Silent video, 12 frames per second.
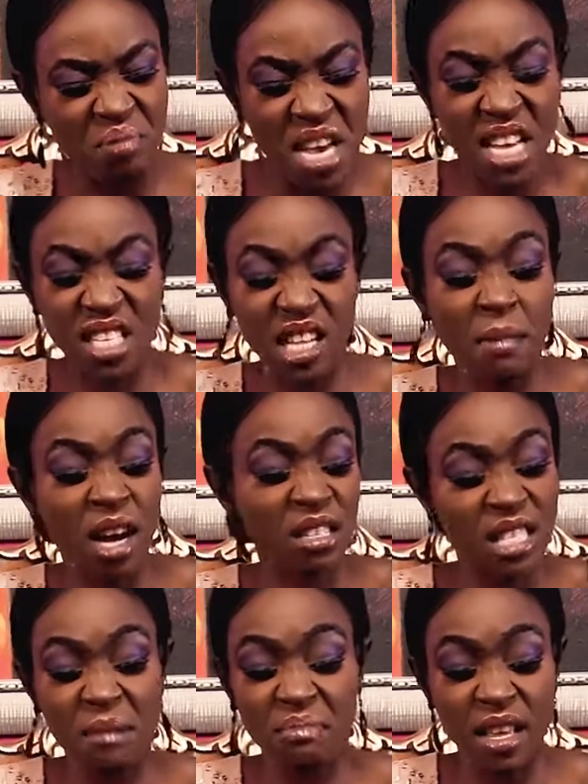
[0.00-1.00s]
pissed
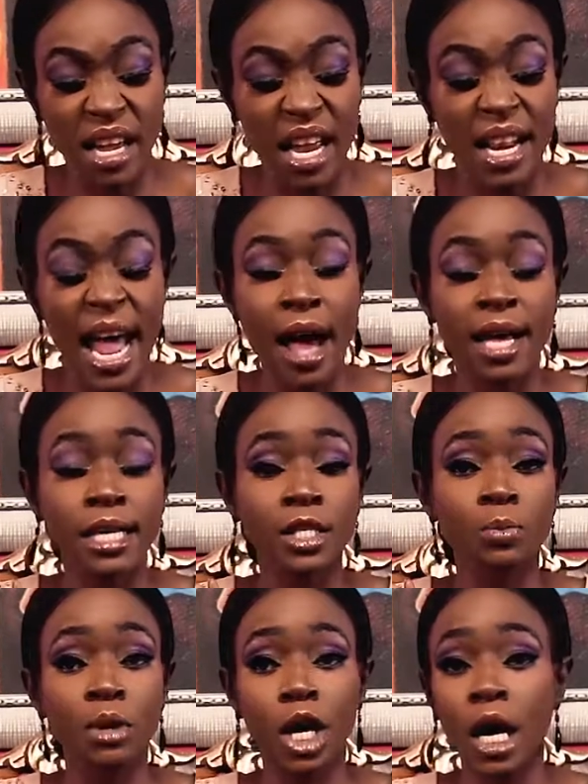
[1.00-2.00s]
about something, and that
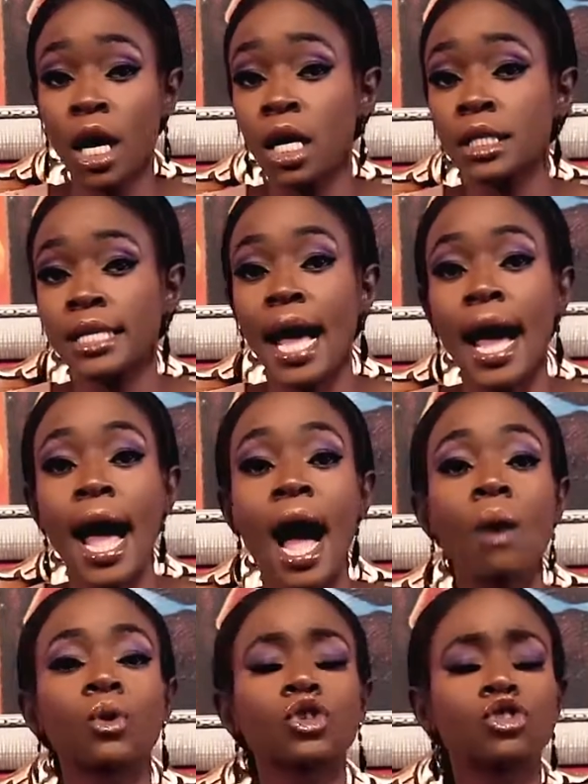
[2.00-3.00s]
is because
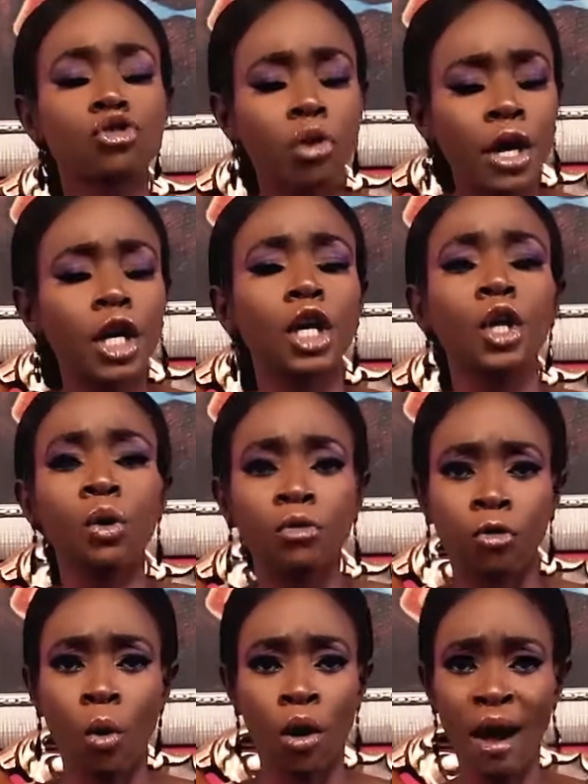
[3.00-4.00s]
I was trying to look
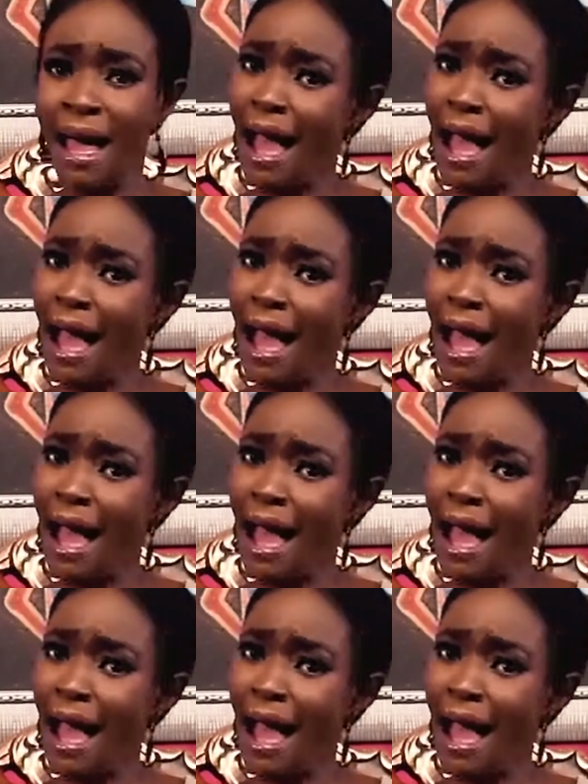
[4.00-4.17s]
for